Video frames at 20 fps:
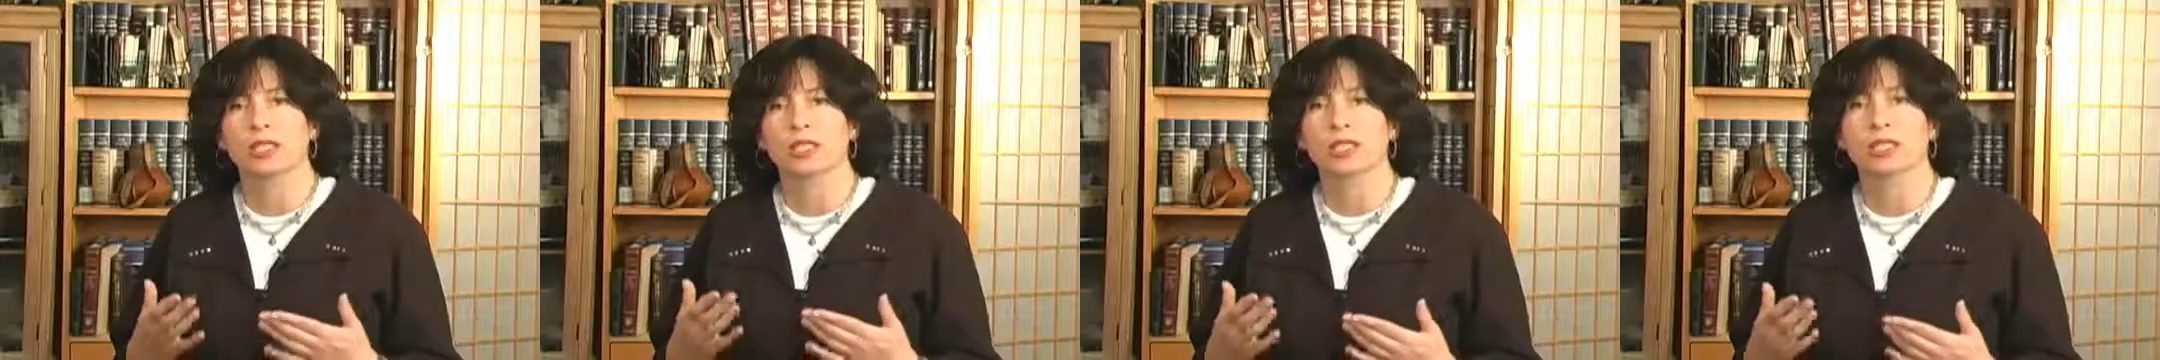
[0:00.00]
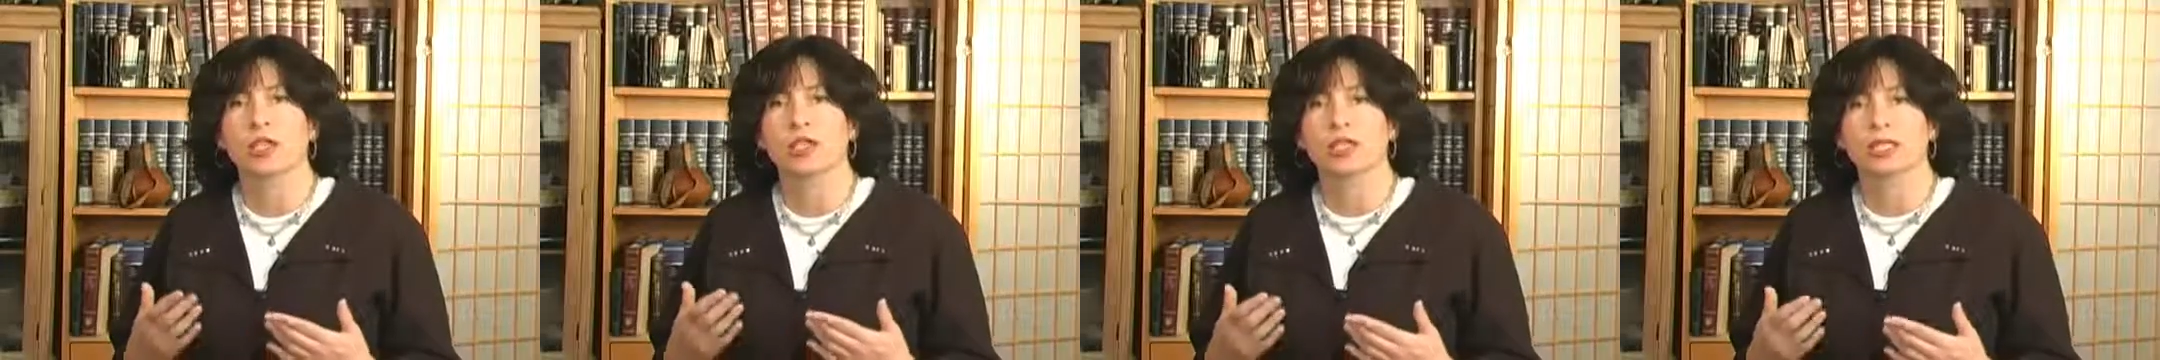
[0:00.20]

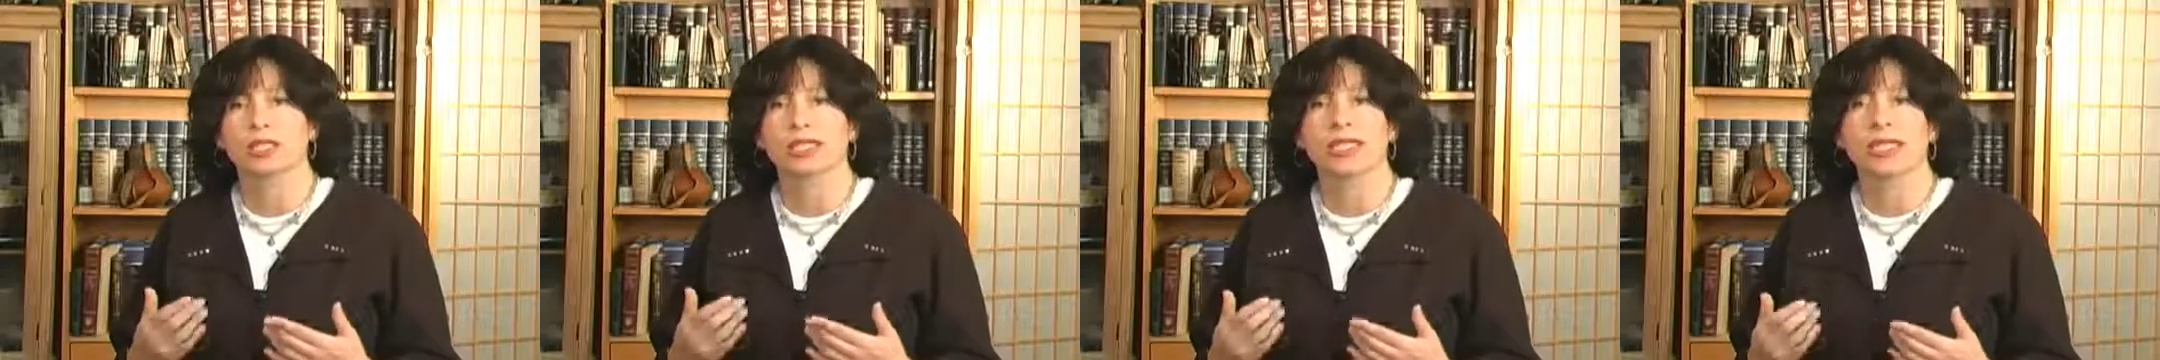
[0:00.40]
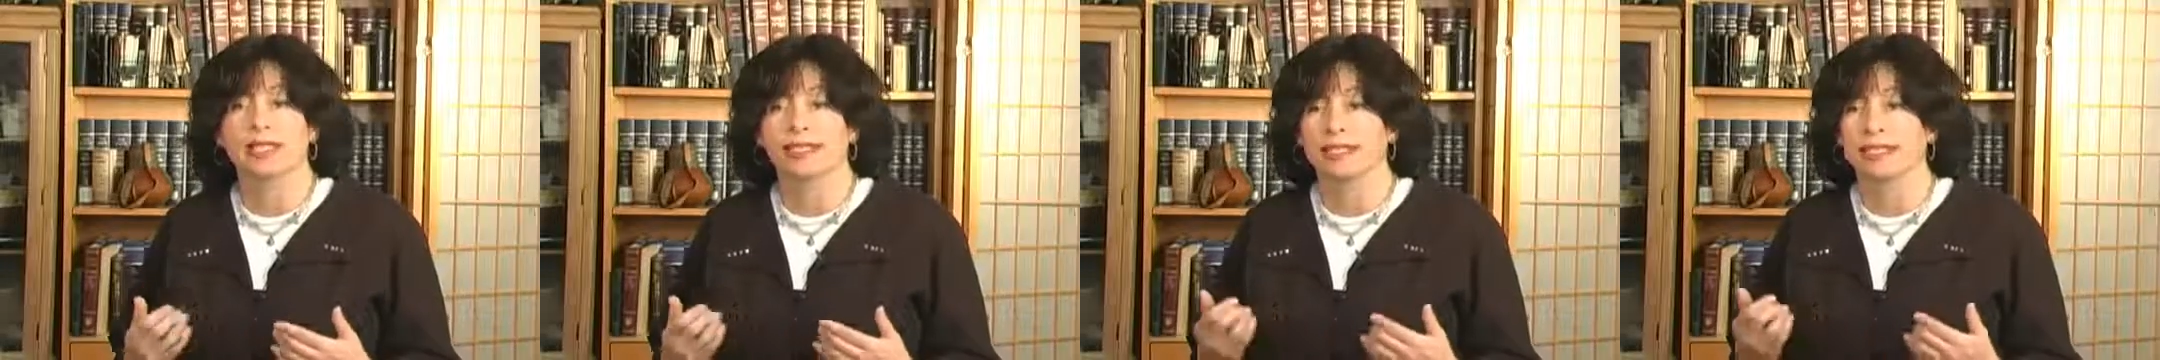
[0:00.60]
it's
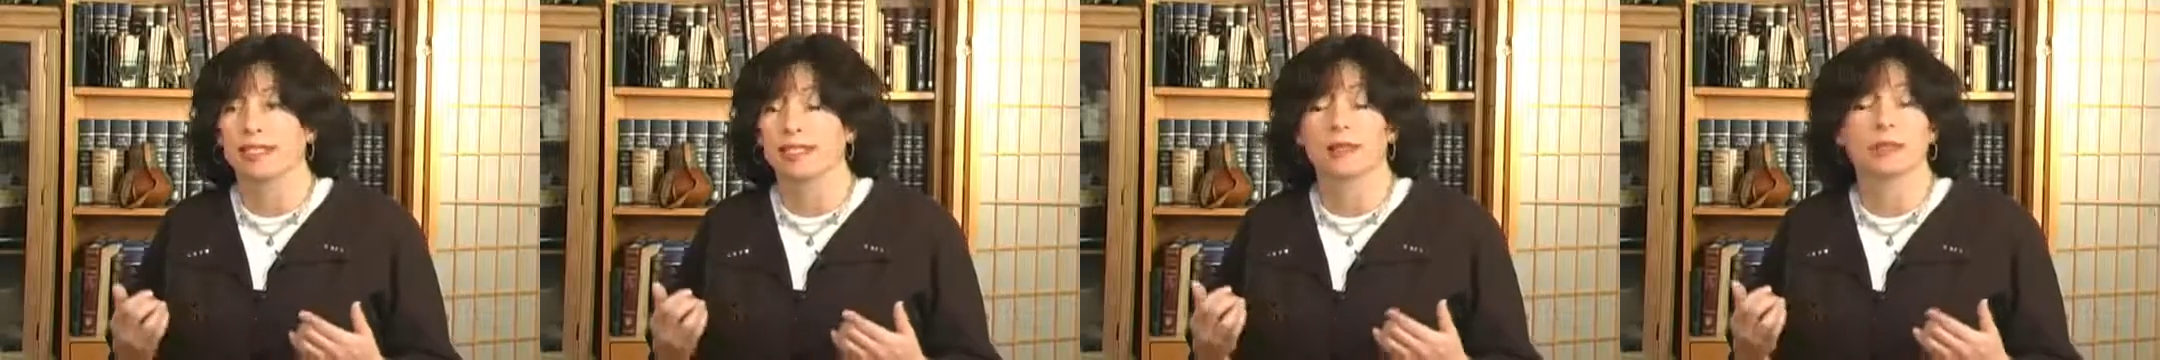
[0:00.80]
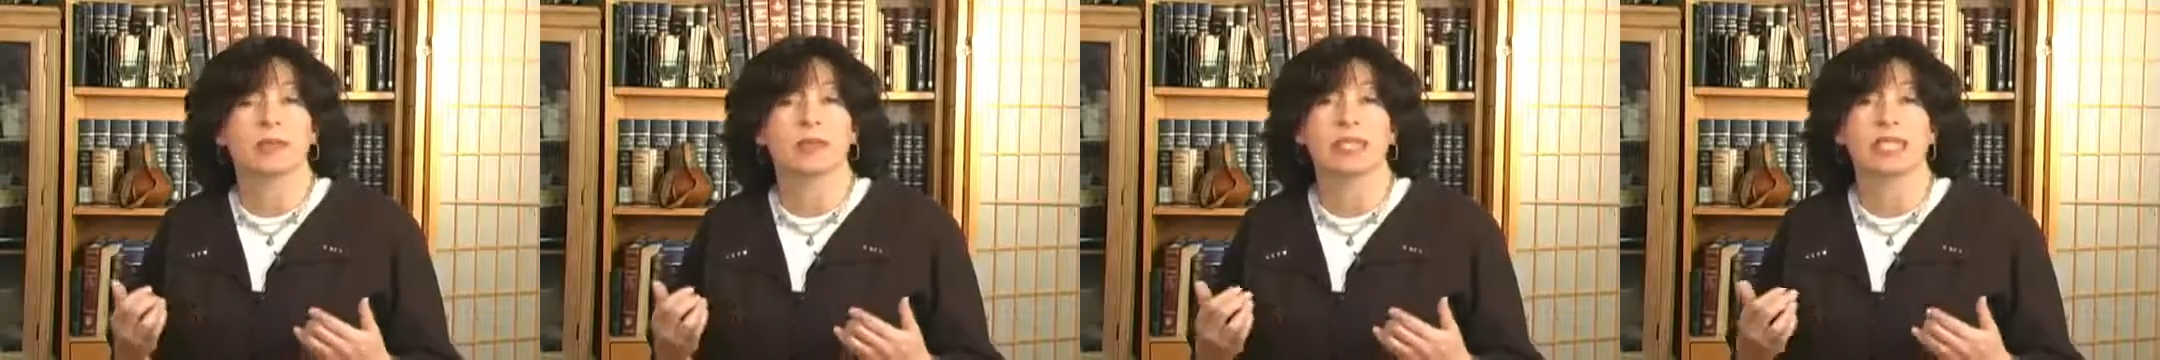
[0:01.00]
not that
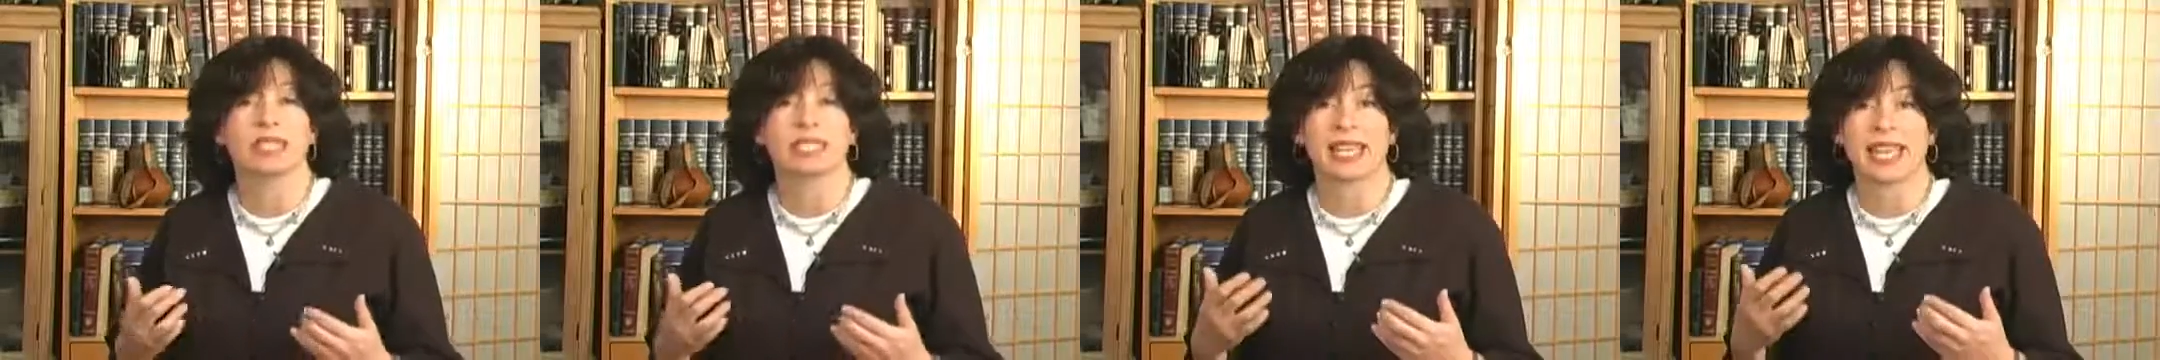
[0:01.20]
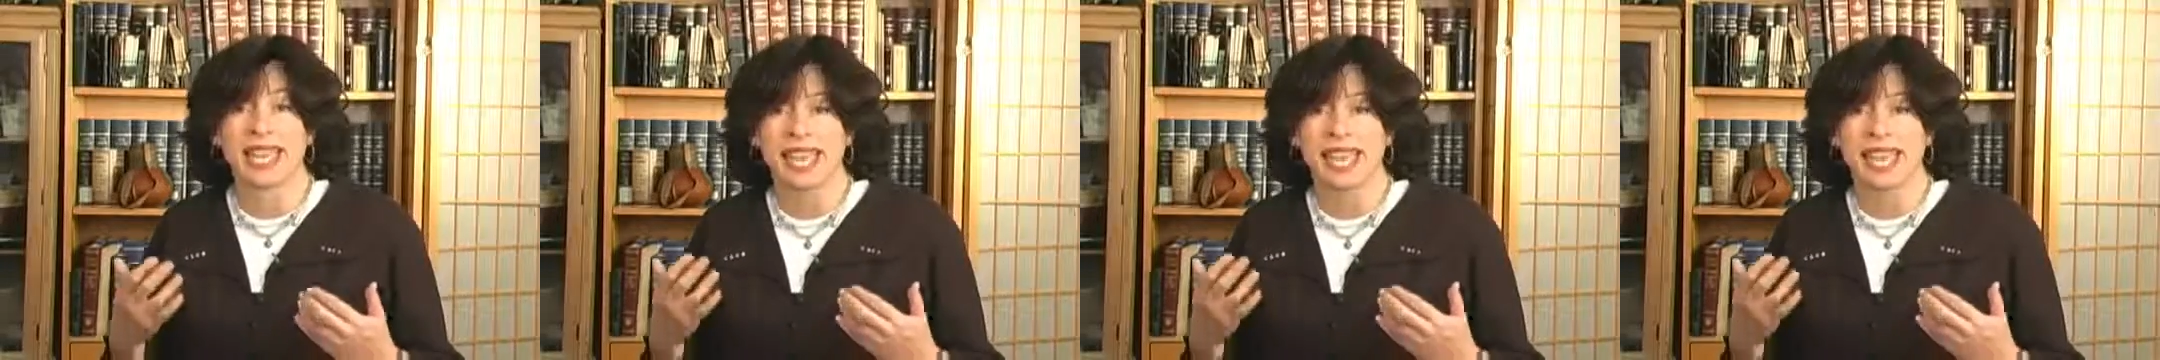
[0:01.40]
it means